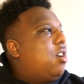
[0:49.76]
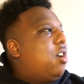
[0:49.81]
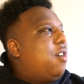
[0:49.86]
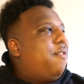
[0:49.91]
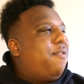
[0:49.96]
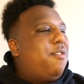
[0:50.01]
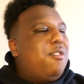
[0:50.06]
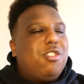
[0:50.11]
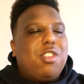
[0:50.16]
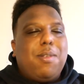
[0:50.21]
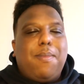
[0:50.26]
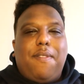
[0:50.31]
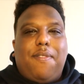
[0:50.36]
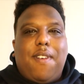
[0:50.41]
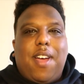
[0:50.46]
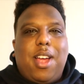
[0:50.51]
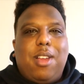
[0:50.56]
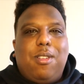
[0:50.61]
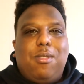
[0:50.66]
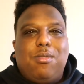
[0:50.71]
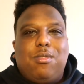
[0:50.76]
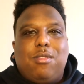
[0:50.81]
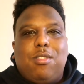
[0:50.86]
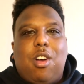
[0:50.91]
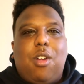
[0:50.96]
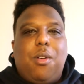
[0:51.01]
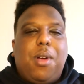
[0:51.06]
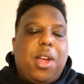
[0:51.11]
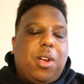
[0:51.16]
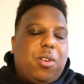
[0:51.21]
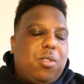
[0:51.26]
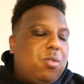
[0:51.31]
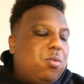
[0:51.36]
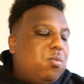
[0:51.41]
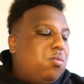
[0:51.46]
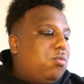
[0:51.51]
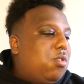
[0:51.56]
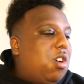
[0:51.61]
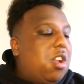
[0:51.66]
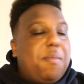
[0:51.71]
three semi-finals, all right,
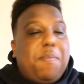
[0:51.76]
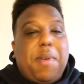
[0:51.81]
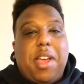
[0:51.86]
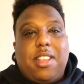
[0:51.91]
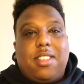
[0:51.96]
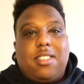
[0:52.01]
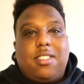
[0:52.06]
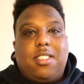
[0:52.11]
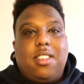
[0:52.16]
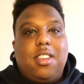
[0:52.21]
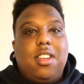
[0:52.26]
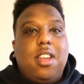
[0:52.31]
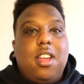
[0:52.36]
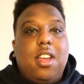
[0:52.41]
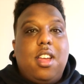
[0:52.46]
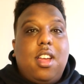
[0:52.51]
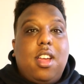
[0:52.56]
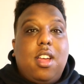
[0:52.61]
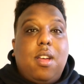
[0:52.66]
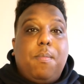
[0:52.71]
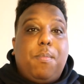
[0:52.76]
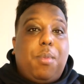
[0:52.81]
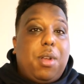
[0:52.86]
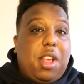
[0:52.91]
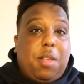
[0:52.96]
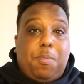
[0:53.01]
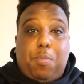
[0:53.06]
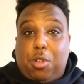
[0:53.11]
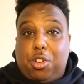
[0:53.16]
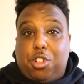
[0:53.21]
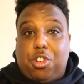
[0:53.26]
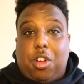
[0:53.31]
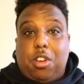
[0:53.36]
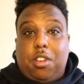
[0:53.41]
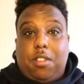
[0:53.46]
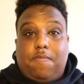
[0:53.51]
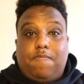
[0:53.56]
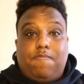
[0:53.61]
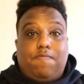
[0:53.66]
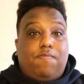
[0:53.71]
cool, not the best, but let's push on,
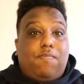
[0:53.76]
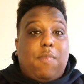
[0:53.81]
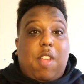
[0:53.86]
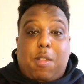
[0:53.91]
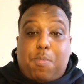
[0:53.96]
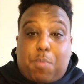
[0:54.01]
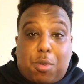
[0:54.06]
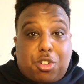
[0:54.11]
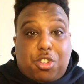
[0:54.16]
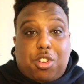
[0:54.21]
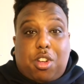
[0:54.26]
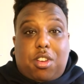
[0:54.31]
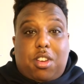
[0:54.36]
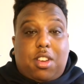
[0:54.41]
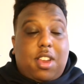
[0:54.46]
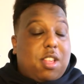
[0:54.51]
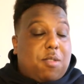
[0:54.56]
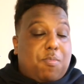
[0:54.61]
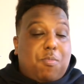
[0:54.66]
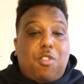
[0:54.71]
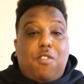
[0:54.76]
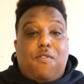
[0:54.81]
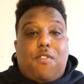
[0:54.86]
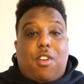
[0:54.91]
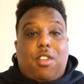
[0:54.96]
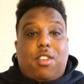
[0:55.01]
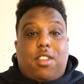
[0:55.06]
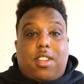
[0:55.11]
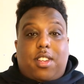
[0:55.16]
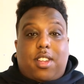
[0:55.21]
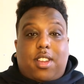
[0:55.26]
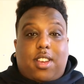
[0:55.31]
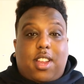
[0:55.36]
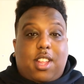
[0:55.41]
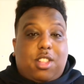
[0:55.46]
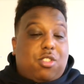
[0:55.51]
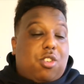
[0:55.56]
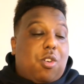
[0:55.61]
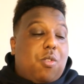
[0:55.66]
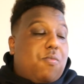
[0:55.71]
let's move on,
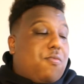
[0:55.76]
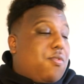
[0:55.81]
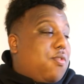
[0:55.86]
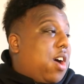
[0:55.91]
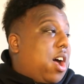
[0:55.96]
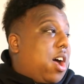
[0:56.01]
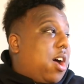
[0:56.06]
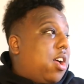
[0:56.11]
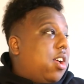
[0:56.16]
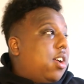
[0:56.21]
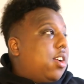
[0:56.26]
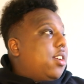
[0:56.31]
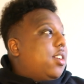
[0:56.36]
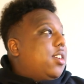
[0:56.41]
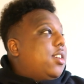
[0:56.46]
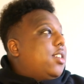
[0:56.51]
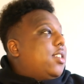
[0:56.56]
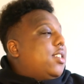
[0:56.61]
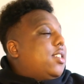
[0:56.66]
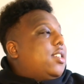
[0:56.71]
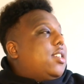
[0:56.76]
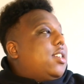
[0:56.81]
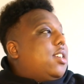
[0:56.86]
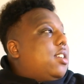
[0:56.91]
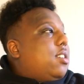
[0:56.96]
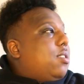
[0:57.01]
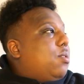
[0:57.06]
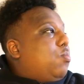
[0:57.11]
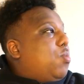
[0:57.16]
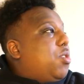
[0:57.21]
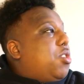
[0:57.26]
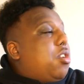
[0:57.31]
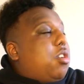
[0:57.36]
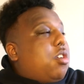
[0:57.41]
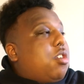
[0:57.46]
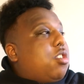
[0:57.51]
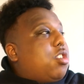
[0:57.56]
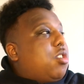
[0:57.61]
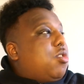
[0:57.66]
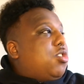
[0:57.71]
let's go far. With Ole
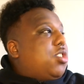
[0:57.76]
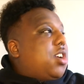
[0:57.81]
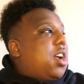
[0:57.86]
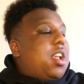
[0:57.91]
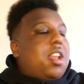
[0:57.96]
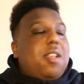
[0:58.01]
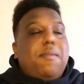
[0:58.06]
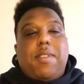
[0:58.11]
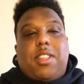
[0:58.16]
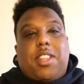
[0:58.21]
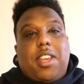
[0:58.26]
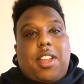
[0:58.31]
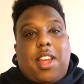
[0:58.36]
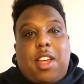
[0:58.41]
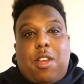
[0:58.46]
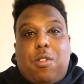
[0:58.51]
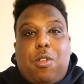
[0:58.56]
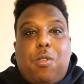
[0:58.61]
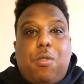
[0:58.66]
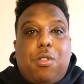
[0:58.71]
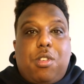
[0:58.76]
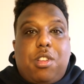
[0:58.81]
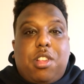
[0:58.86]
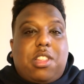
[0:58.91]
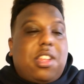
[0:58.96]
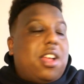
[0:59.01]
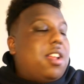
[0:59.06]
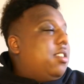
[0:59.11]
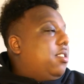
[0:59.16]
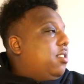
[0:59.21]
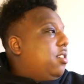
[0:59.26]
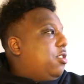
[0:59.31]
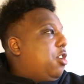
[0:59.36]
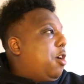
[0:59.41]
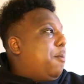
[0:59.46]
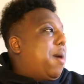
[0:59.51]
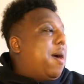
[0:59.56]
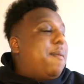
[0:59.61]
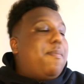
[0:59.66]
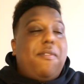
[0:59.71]
Gunnar Solskjaer, limited, I don't understand.
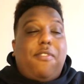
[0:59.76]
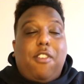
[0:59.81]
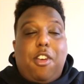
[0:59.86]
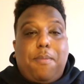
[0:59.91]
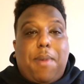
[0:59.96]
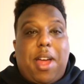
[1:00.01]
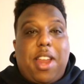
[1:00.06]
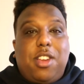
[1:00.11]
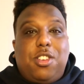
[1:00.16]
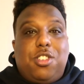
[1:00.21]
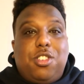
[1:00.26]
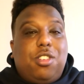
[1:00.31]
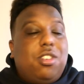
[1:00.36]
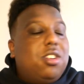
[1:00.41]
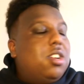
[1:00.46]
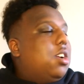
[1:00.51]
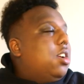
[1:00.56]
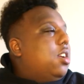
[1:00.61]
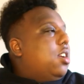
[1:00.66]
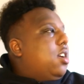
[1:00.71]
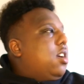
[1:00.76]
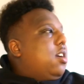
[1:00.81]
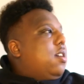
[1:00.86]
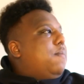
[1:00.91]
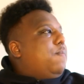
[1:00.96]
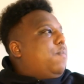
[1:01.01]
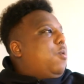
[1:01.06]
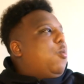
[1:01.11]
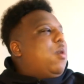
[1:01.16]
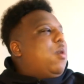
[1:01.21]
Not my preferred manager. But